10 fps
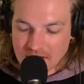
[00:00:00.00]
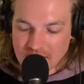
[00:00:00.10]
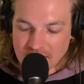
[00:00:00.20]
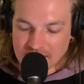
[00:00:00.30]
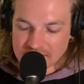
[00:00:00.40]

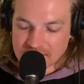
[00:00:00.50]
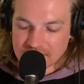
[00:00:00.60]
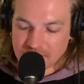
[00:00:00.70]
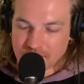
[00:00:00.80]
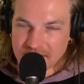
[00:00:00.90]
And such a
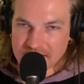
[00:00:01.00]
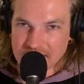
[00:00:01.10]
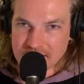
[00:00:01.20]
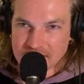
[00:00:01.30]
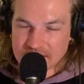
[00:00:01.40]
big
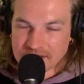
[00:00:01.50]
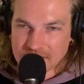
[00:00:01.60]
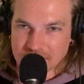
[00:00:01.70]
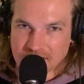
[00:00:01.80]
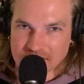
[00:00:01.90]

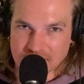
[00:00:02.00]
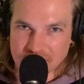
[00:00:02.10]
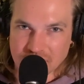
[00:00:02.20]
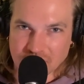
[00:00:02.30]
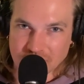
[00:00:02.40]
impact on
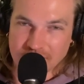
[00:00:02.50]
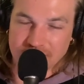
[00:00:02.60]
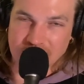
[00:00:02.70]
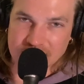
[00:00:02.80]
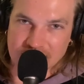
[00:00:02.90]
coral reef
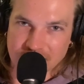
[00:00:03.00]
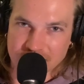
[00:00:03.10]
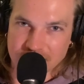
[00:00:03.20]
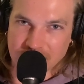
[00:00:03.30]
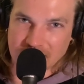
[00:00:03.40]
does come from
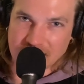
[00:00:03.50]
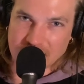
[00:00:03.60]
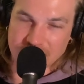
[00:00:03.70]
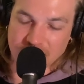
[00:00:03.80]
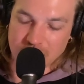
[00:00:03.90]
the land,
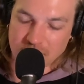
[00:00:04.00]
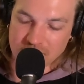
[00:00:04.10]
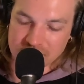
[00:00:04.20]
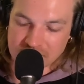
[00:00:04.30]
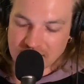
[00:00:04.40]
from
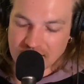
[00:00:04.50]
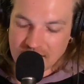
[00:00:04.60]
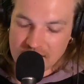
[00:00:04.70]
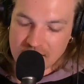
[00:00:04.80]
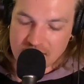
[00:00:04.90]
pollution
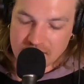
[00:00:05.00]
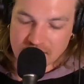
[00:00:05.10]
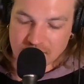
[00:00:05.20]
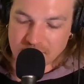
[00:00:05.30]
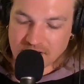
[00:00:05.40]

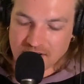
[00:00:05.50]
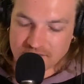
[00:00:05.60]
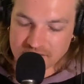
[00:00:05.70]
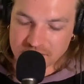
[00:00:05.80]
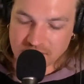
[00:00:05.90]
coming off as
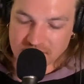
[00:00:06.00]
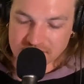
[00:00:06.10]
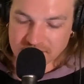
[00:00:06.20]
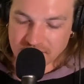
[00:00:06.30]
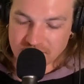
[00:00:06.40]
well.
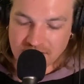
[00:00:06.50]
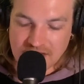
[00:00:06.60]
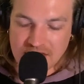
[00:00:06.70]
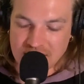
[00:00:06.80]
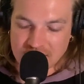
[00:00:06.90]
So
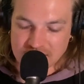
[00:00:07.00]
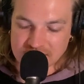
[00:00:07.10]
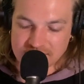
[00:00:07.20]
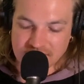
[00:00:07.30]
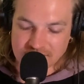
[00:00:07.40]
this is
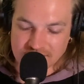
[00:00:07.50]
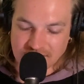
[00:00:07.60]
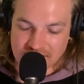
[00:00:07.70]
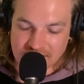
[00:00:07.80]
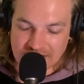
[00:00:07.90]
sounding like
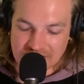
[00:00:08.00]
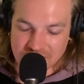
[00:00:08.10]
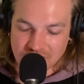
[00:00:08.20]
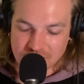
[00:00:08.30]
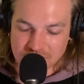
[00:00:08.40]
a cool
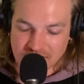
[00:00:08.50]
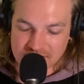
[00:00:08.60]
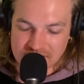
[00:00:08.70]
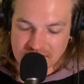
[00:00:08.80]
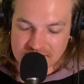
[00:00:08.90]

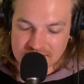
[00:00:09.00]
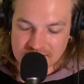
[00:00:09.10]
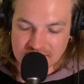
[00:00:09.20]
project.